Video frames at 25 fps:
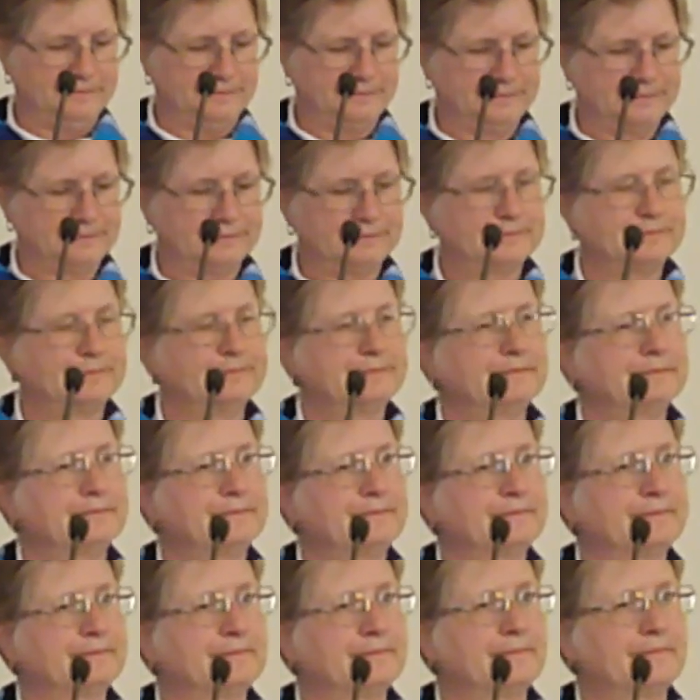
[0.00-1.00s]

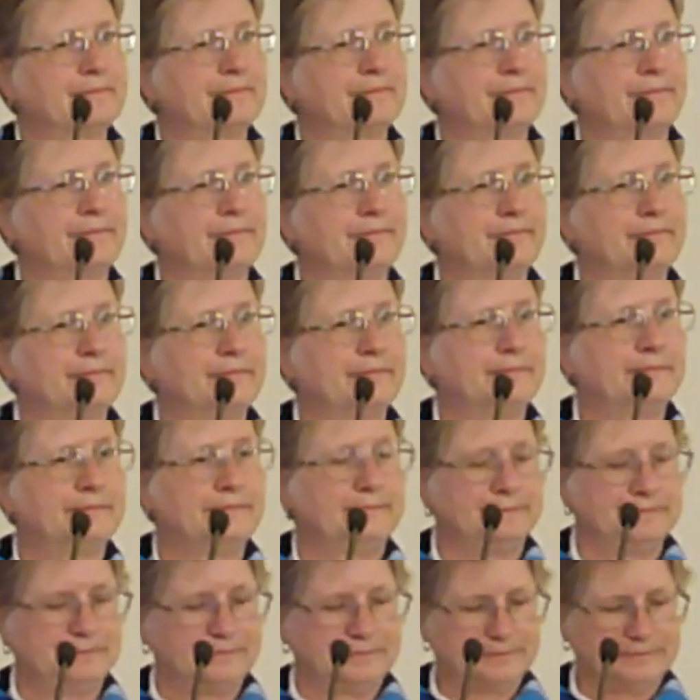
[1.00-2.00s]

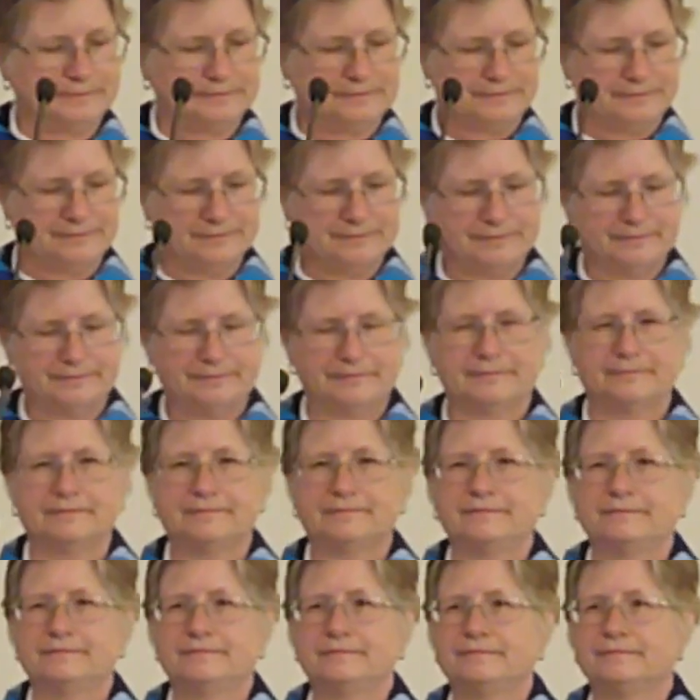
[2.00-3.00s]

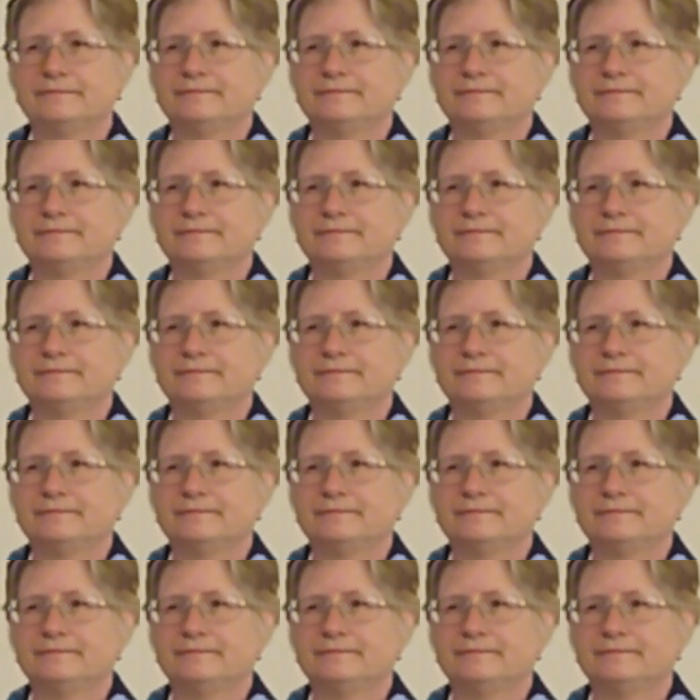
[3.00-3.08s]
Nobody speaks.